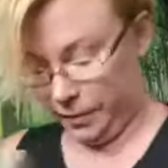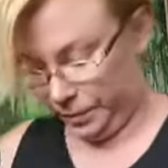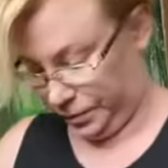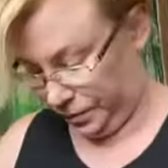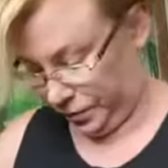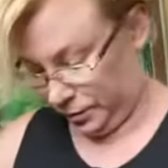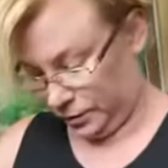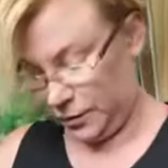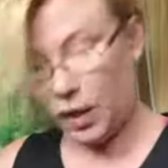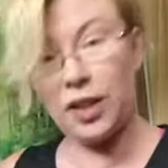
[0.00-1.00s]

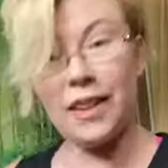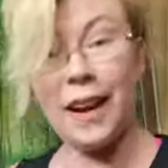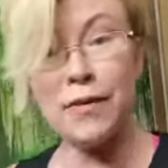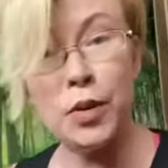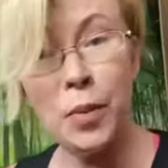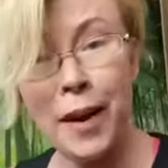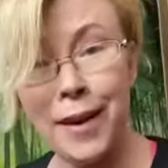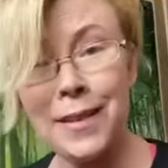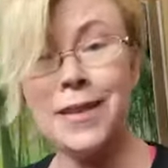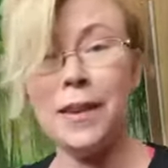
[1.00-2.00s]
Good thing I have two
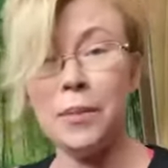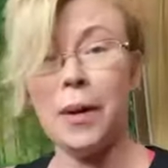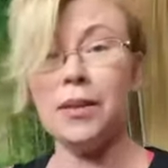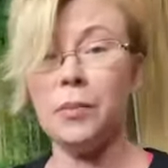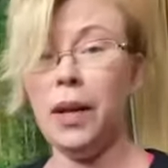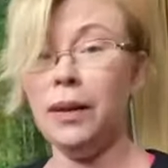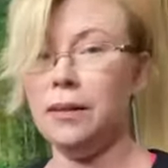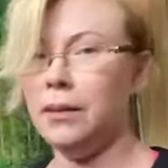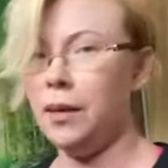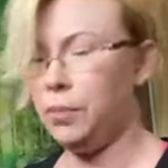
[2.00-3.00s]
pairs. The other pair is
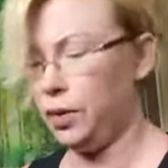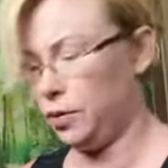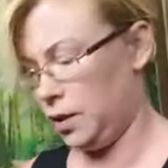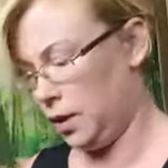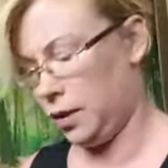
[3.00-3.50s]
pink, not blue.